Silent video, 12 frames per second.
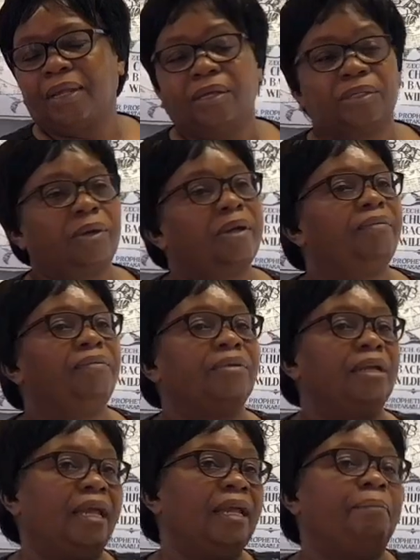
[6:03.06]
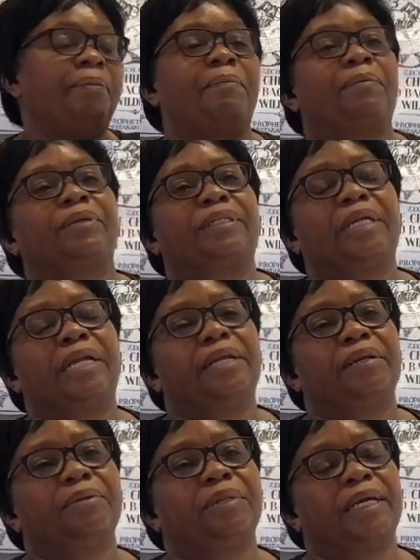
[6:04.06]
So if you hear people
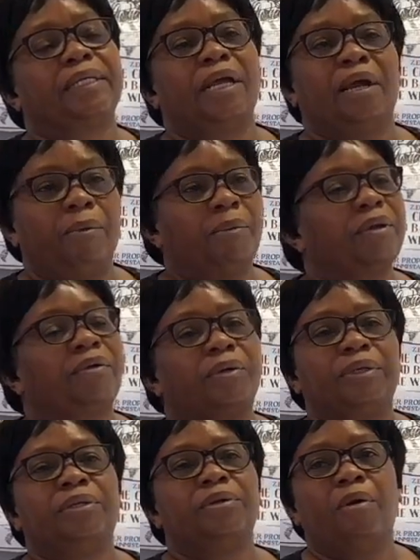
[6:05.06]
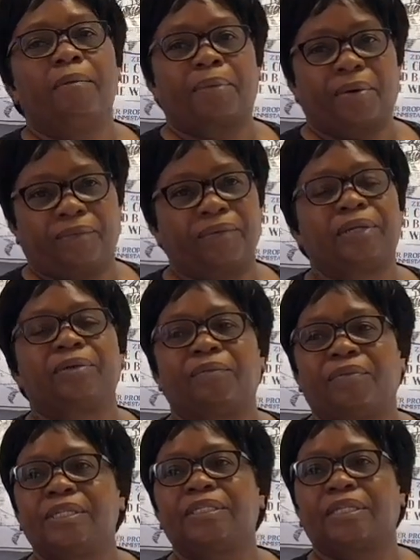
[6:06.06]
telling you that we got no prophet
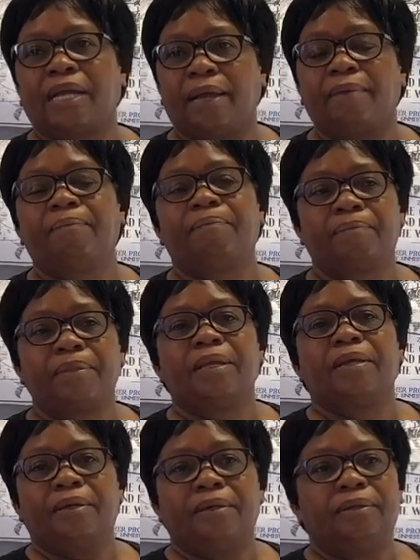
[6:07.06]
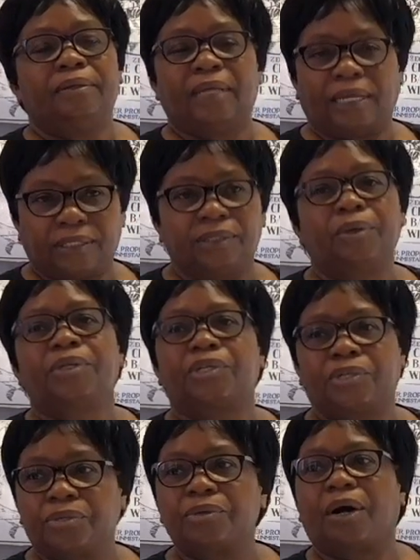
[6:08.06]
of this time, that's not
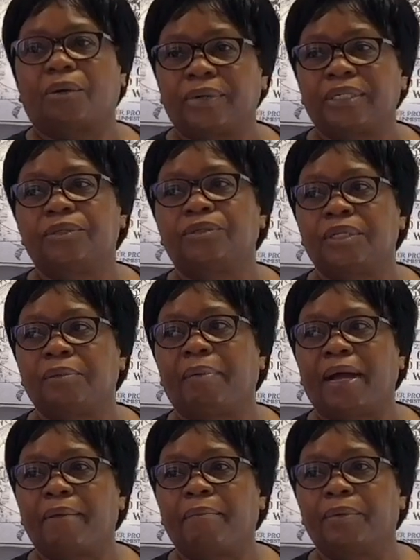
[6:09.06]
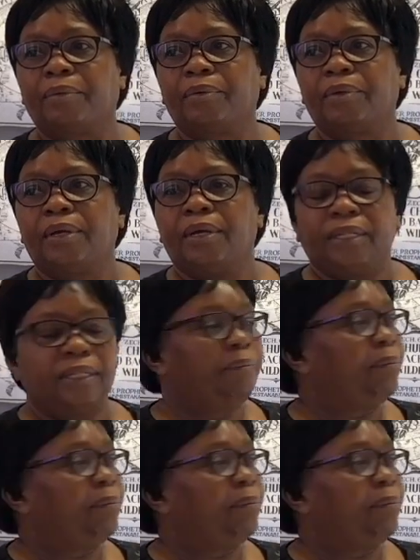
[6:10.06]
true according to the Bible. The